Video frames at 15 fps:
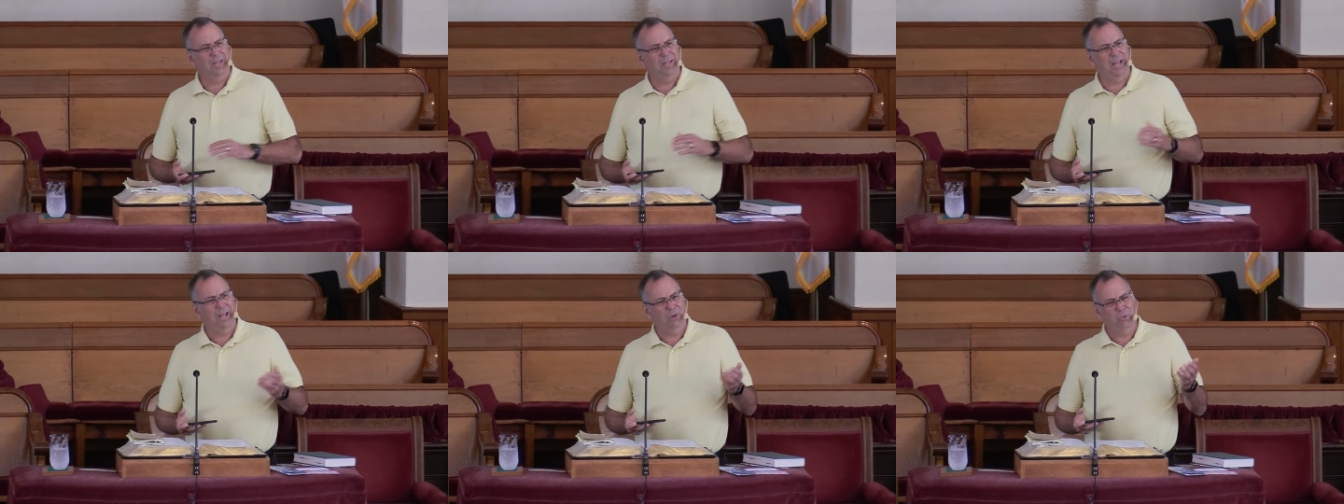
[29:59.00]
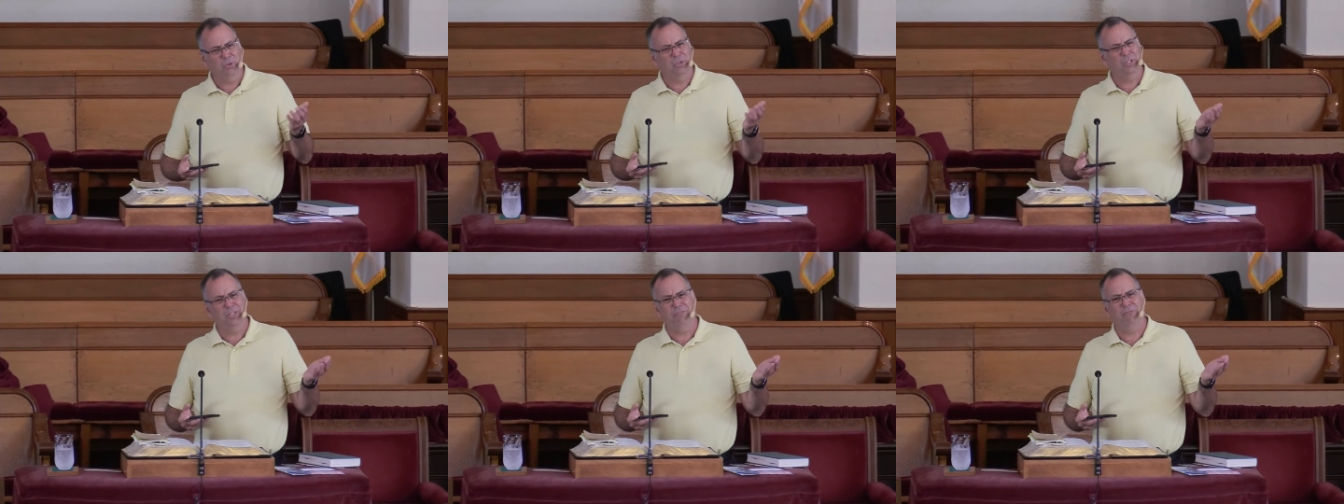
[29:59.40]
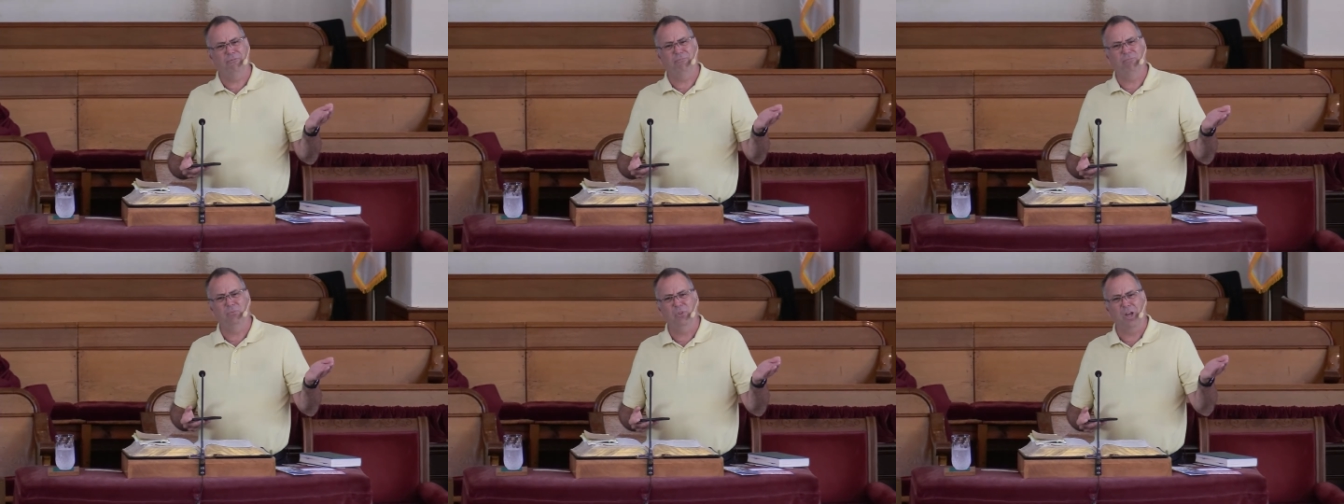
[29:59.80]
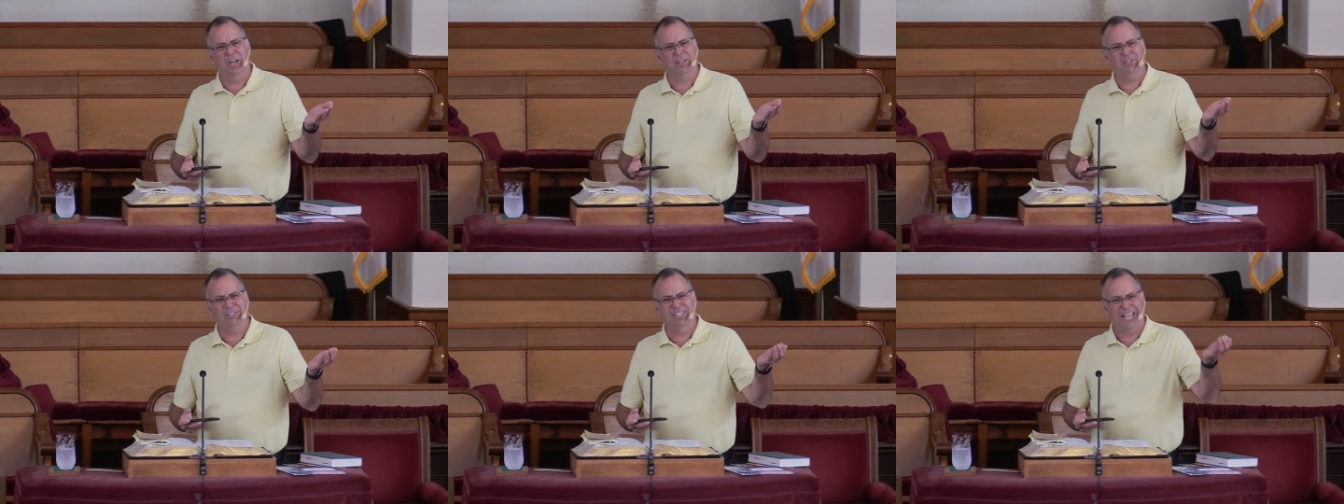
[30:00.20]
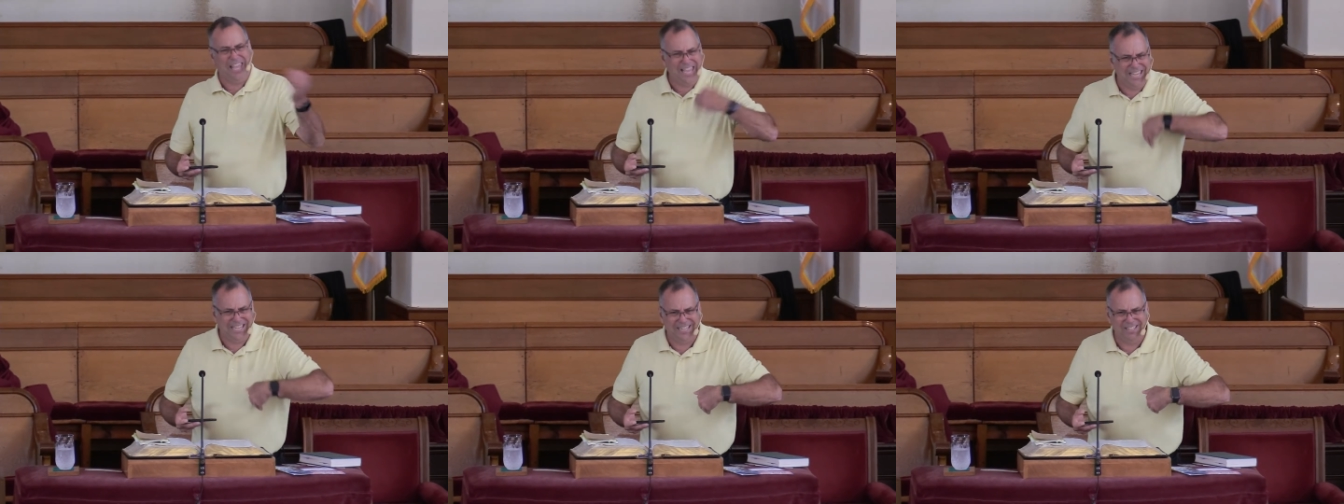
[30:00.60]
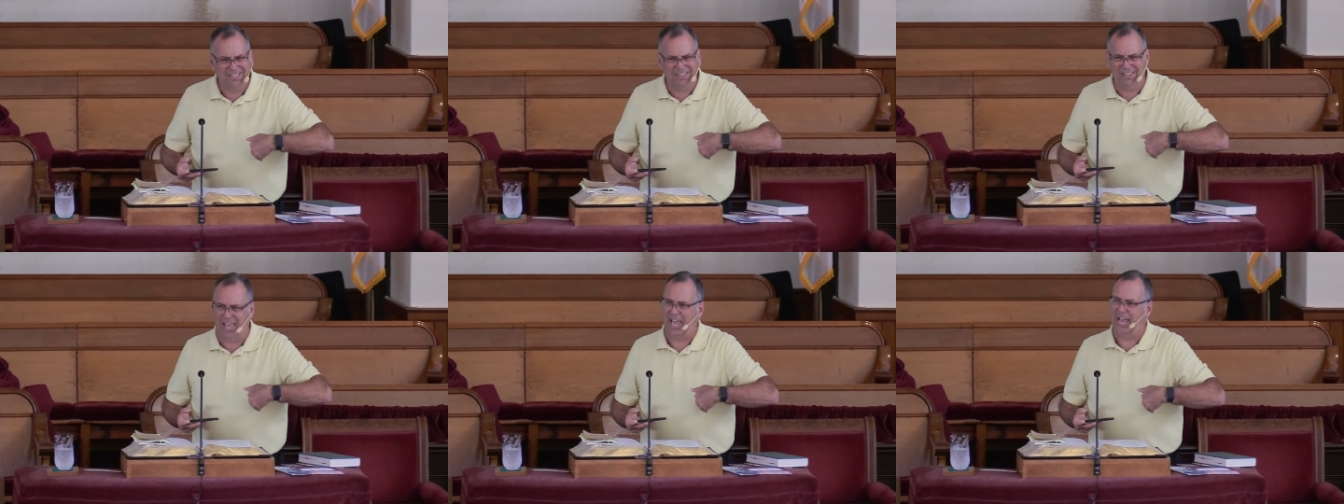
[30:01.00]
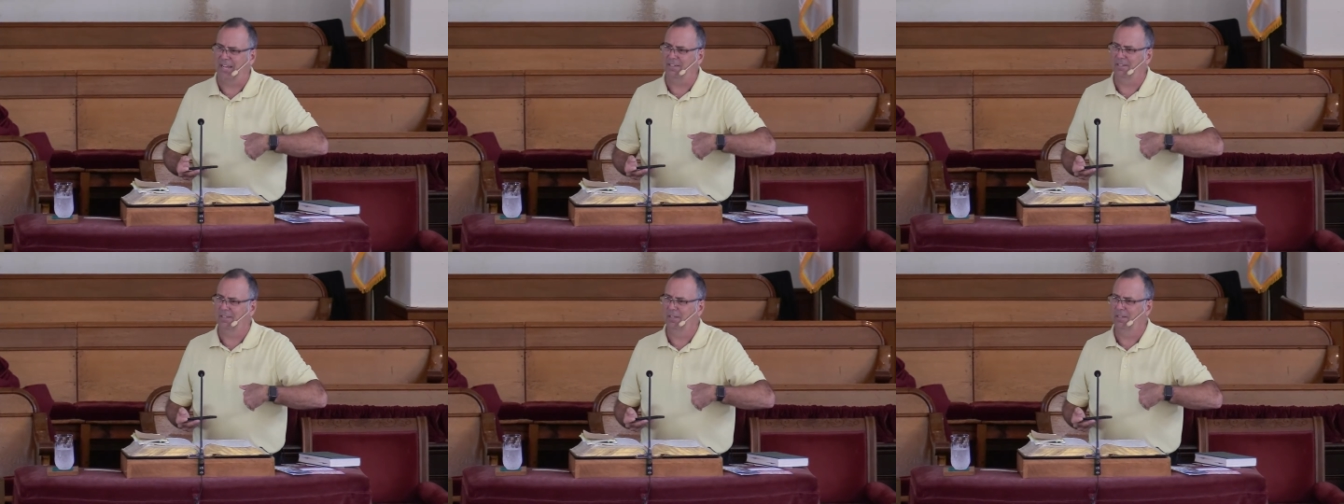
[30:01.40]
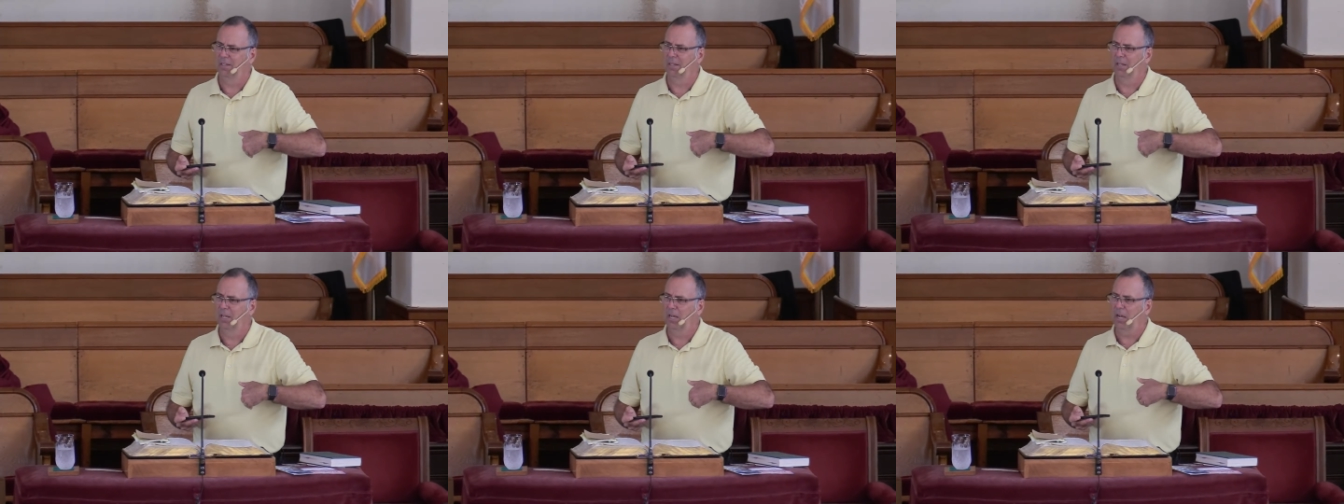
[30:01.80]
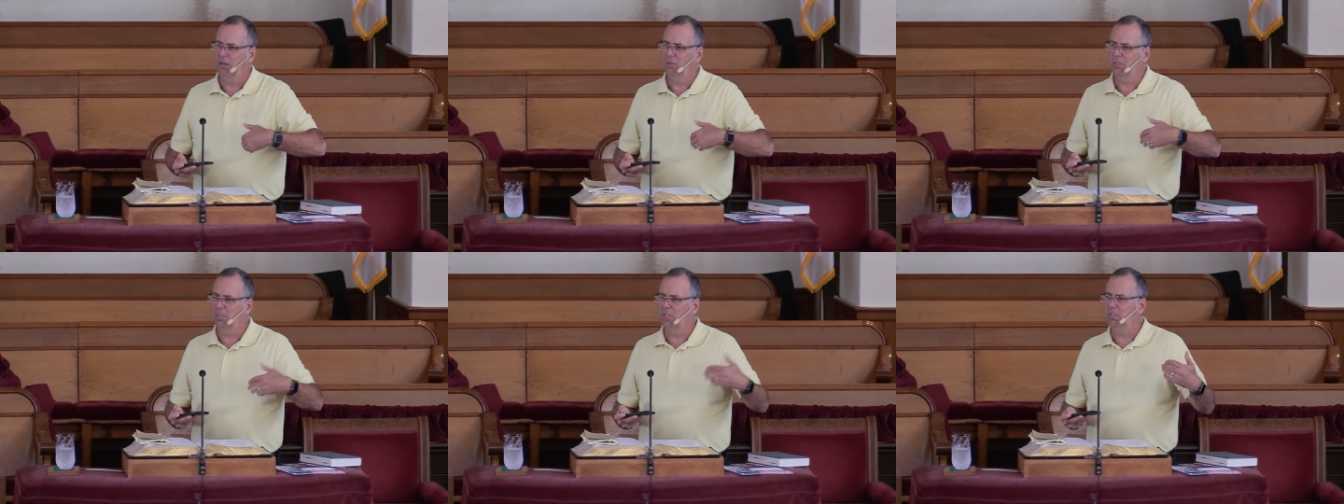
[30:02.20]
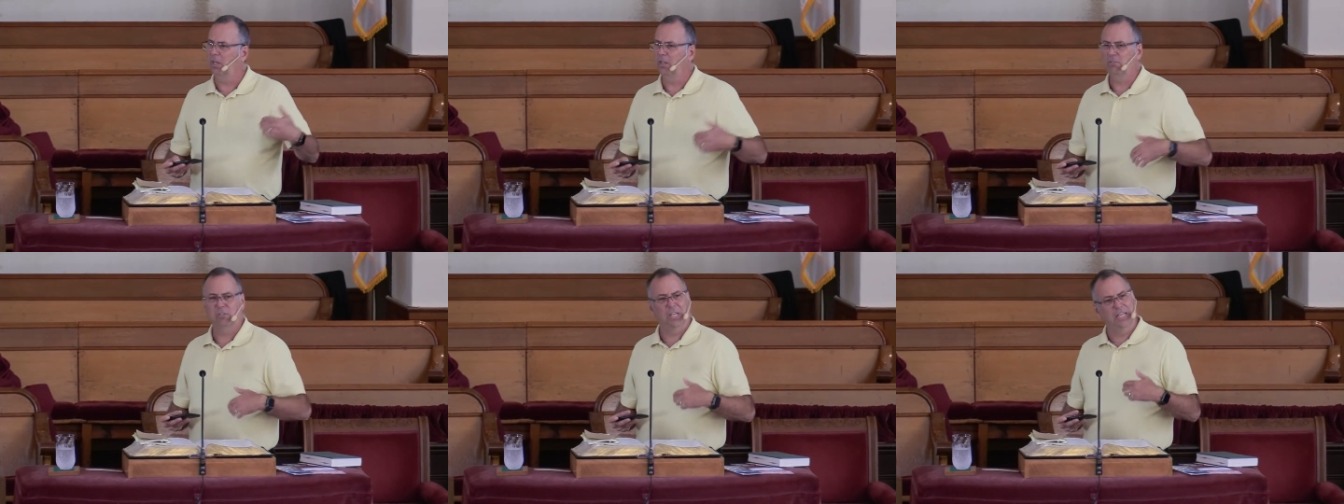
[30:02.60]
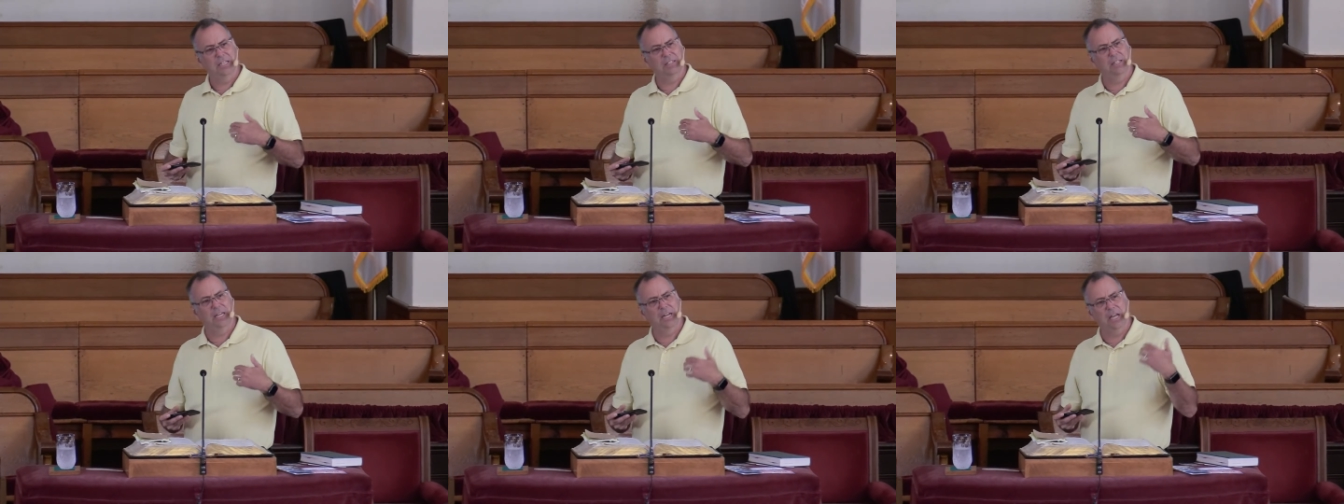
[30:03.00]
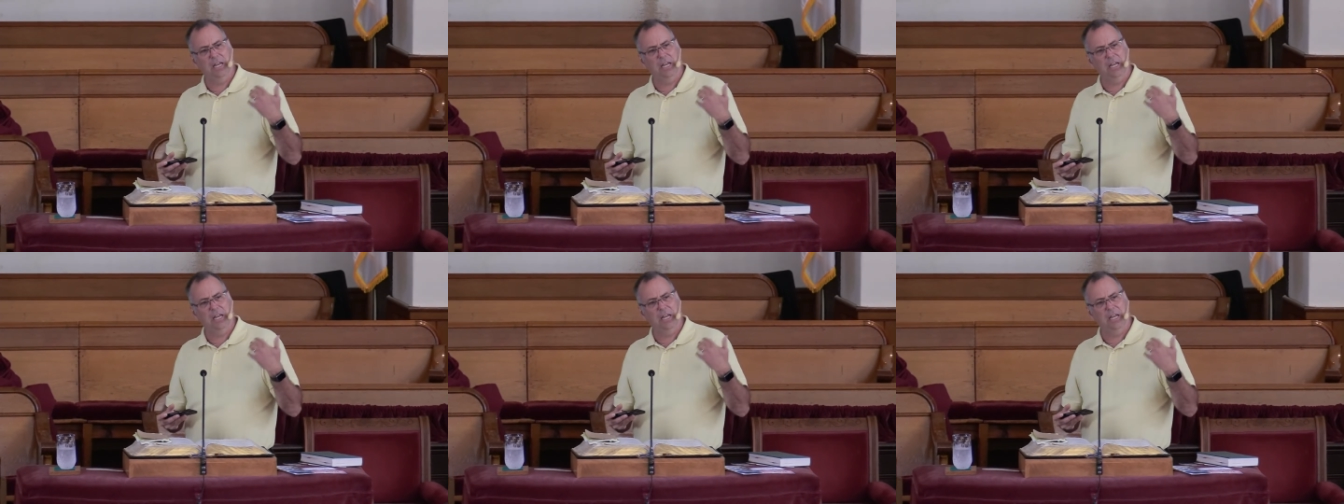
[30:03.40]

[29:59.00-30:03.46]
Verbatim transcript: How could he not take that? How could he not have taken that